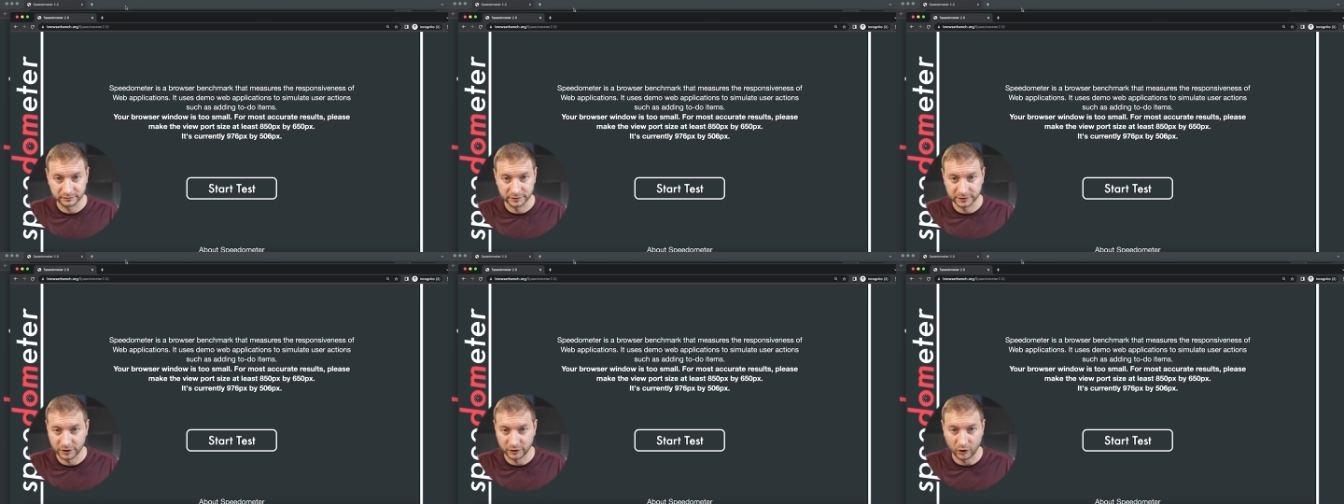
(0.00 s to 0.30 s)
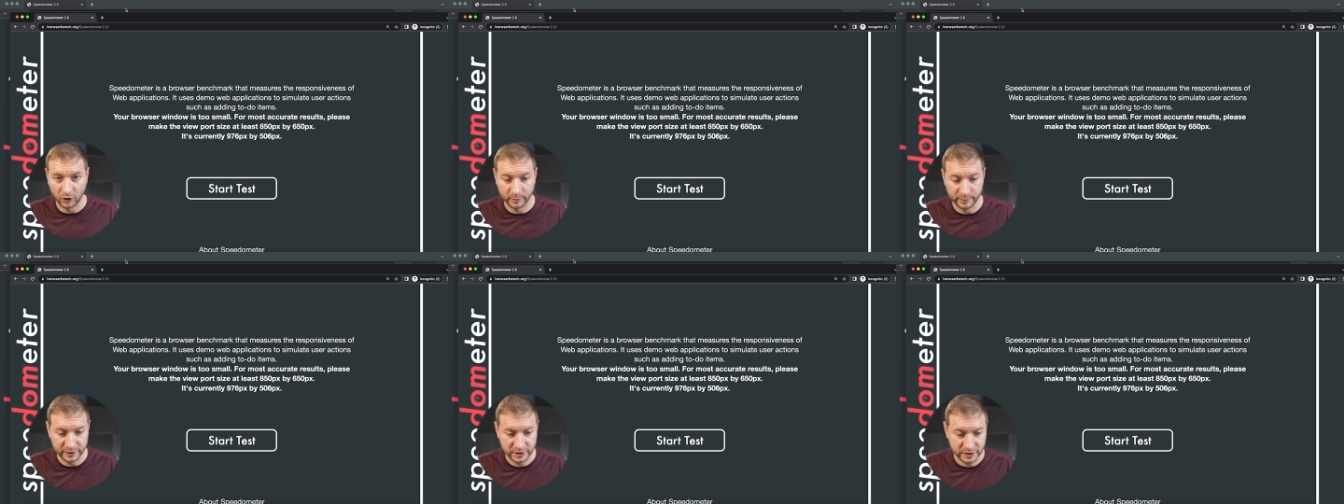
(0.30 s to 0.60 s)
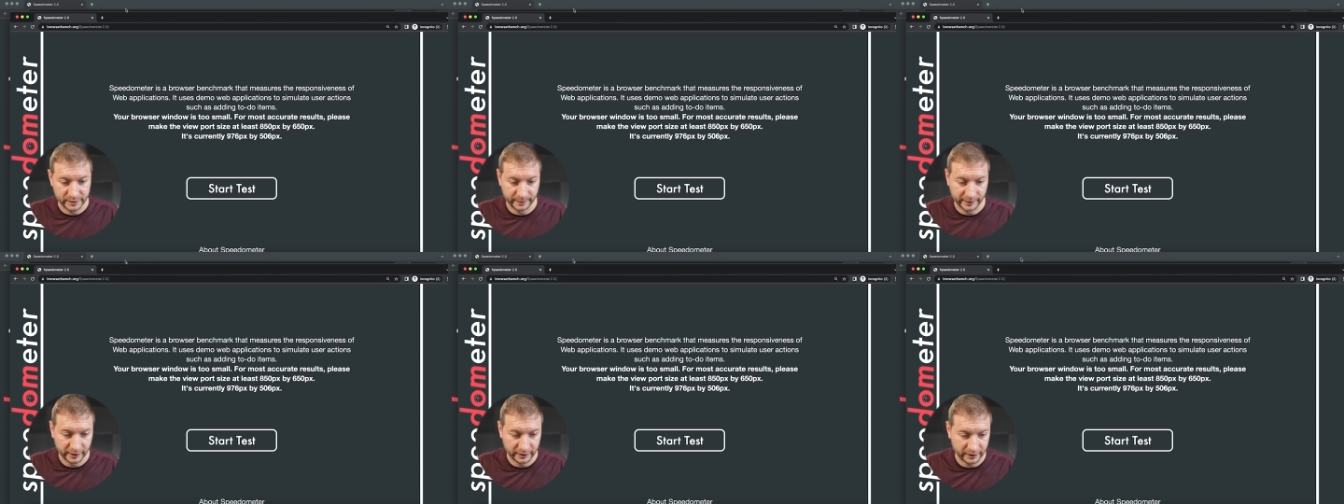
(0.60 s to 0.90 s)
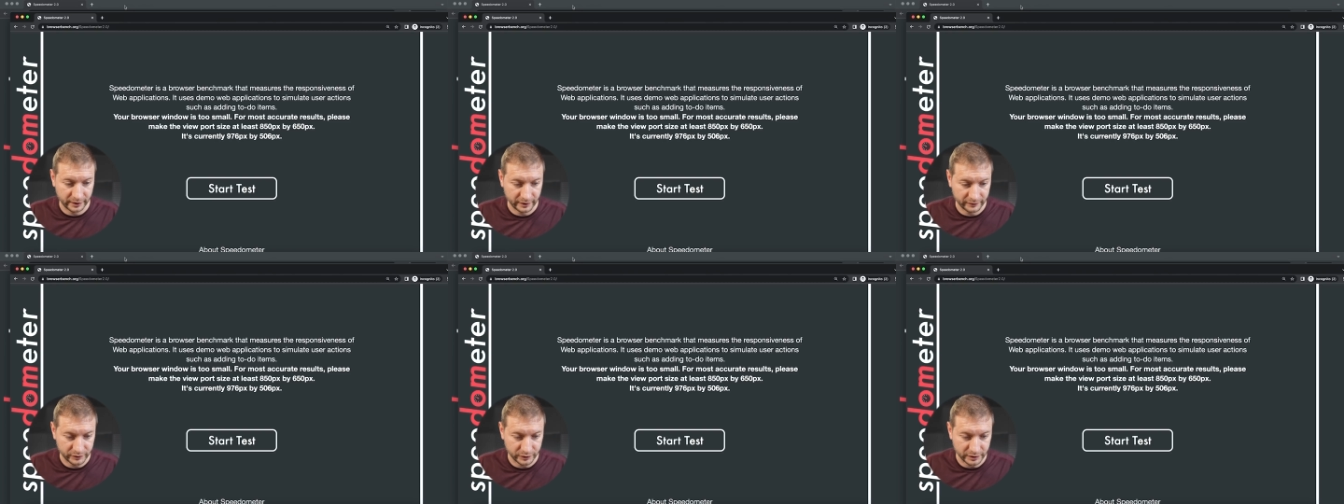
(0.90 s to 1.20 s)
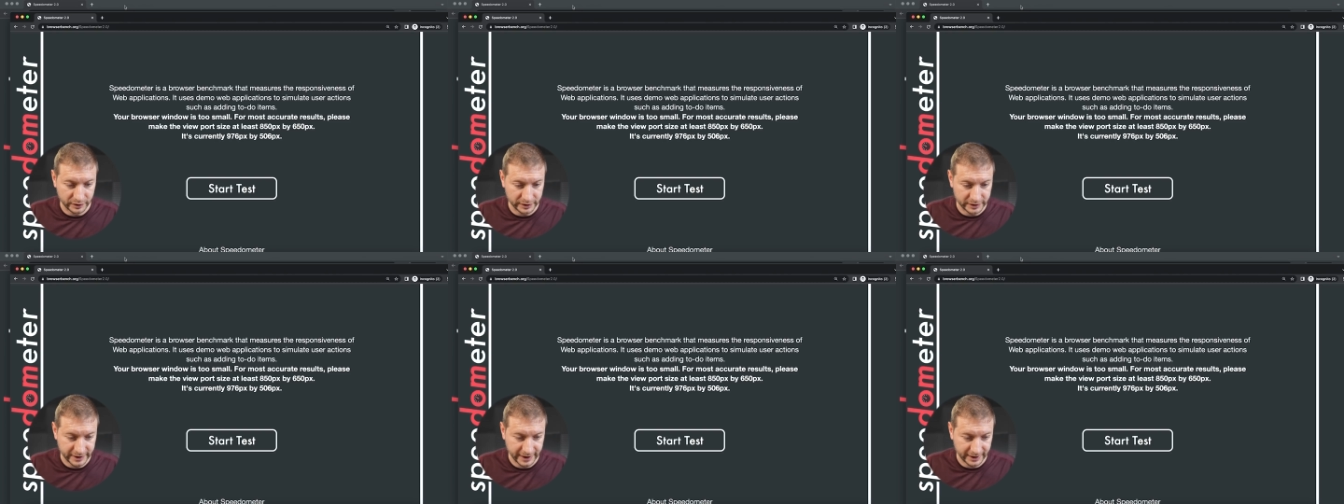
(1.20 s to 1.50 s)
Chrome is smart enough to
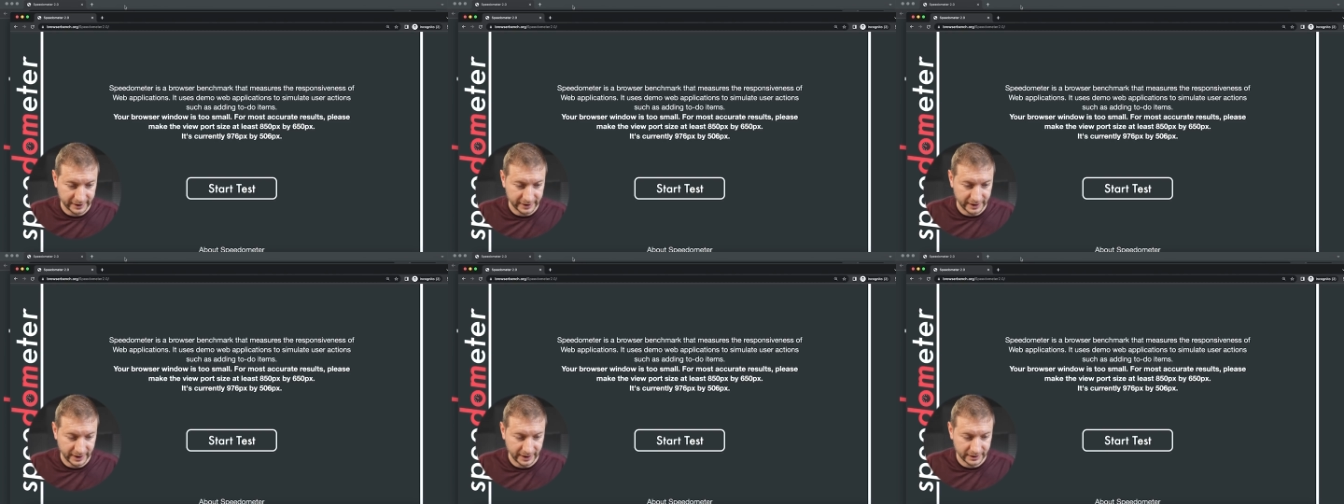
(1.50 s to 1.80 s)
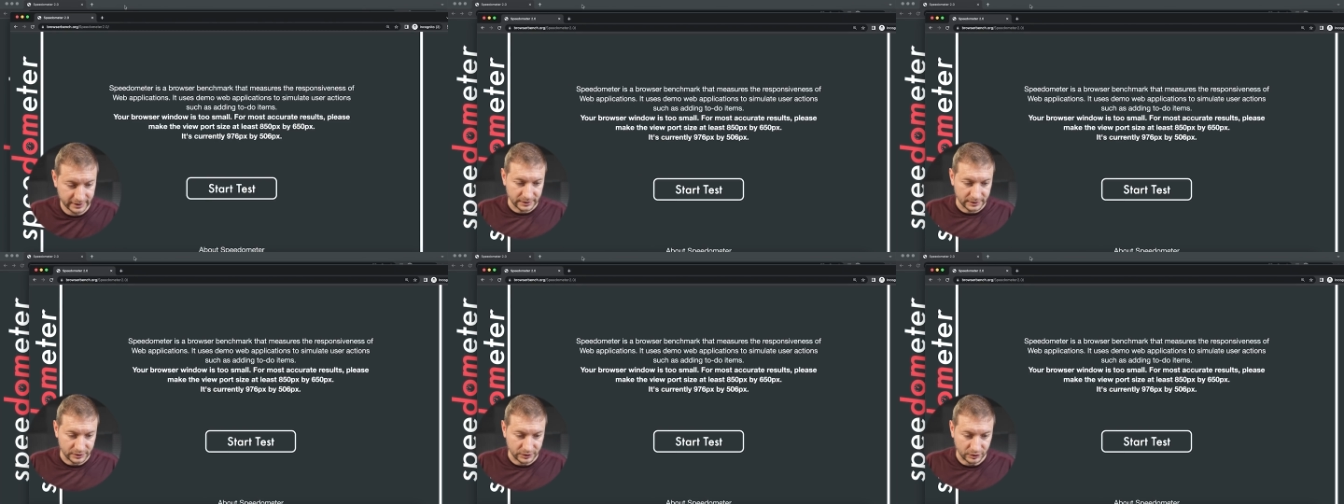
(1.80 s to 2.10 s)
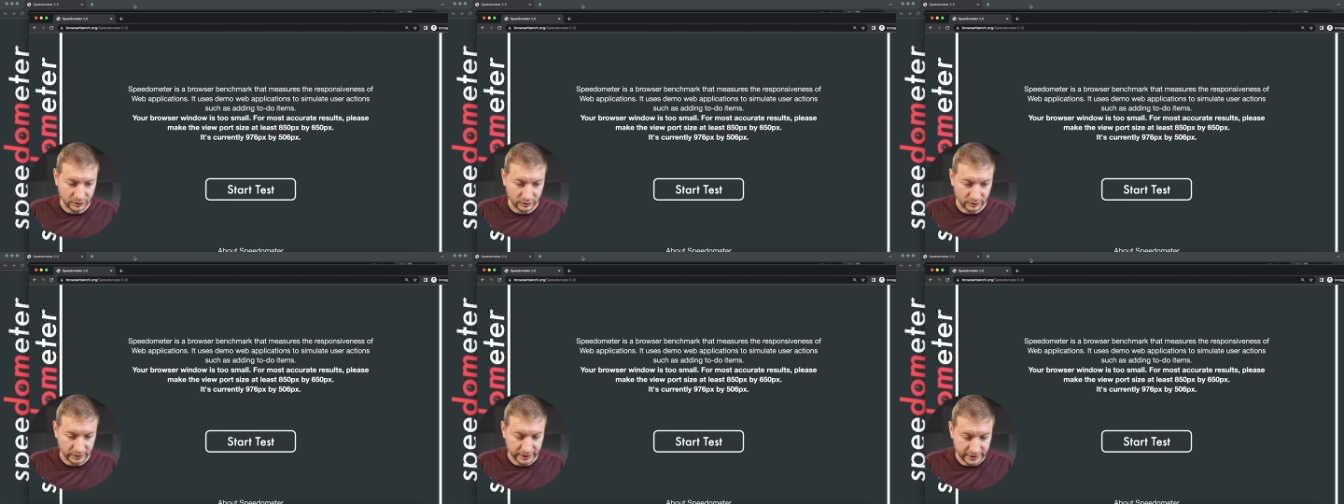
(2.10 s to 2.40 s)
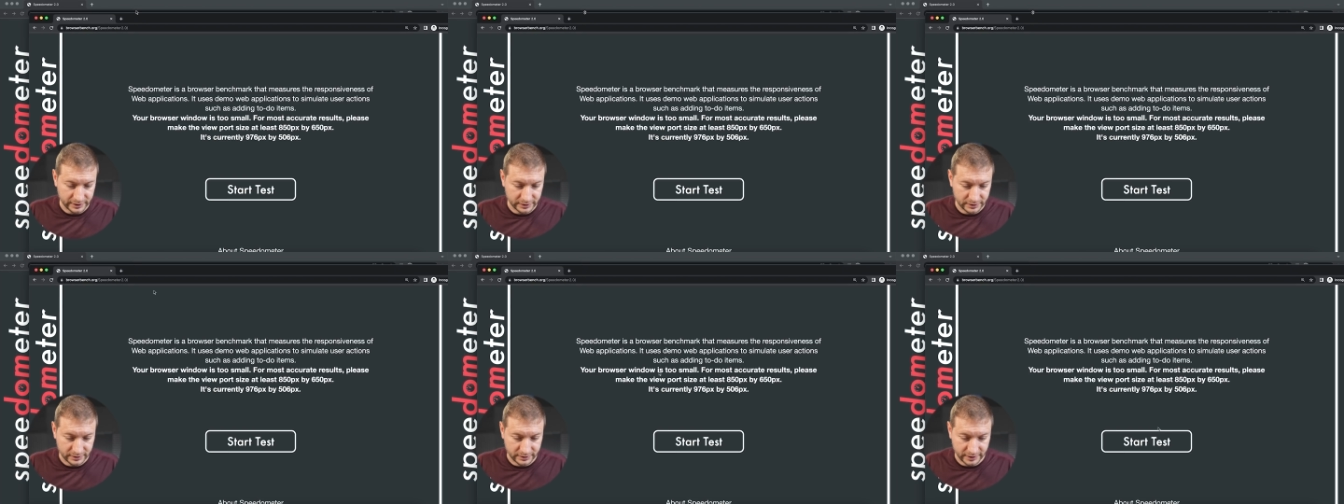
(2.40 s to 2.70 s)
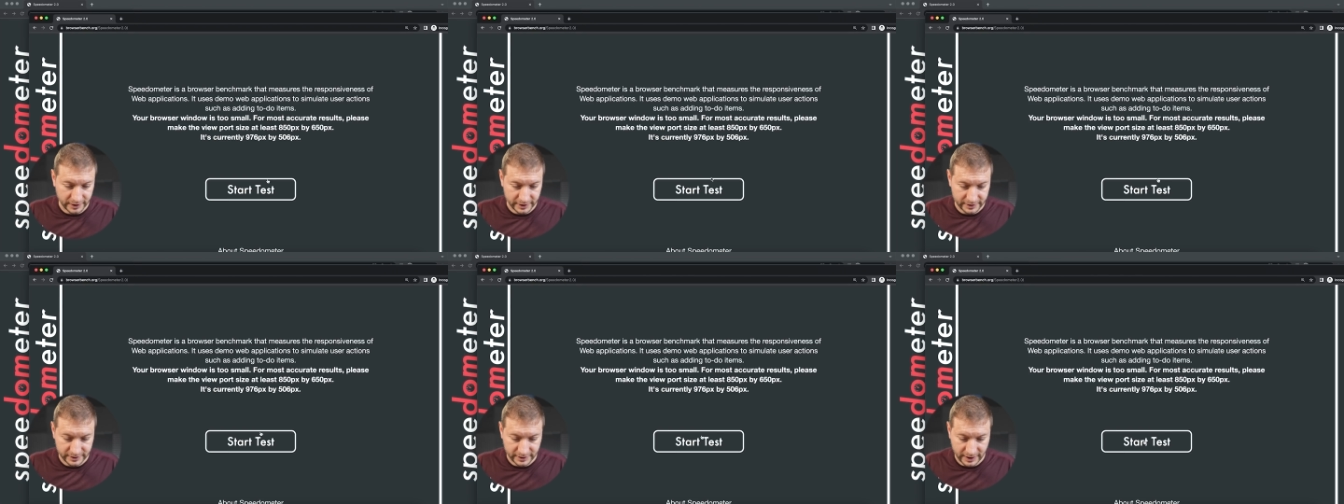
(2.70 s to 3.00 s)
detect that. So let's
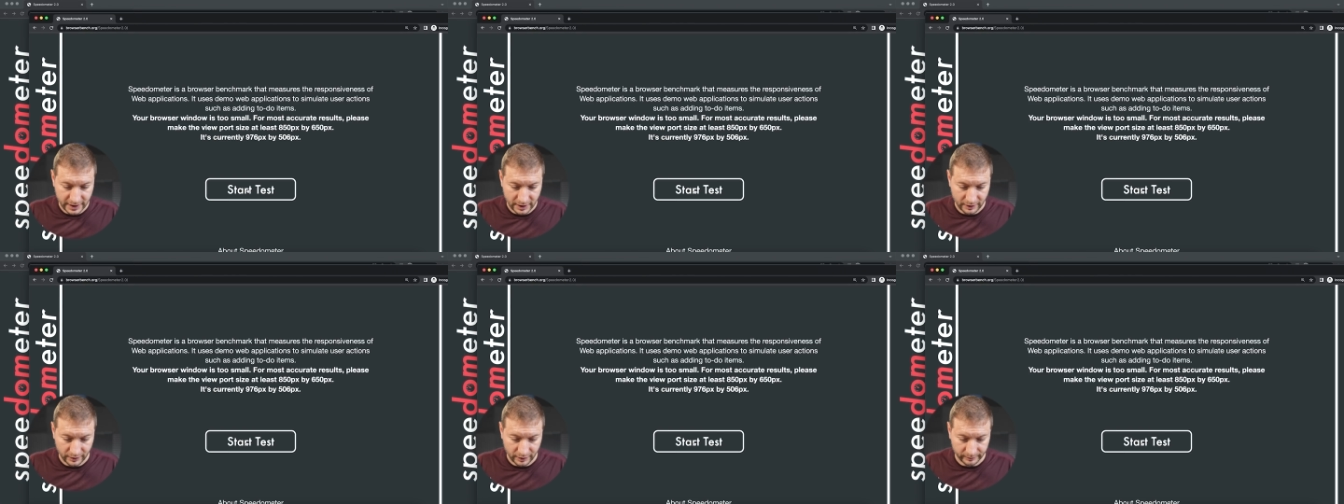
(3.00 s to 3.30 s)
test it out.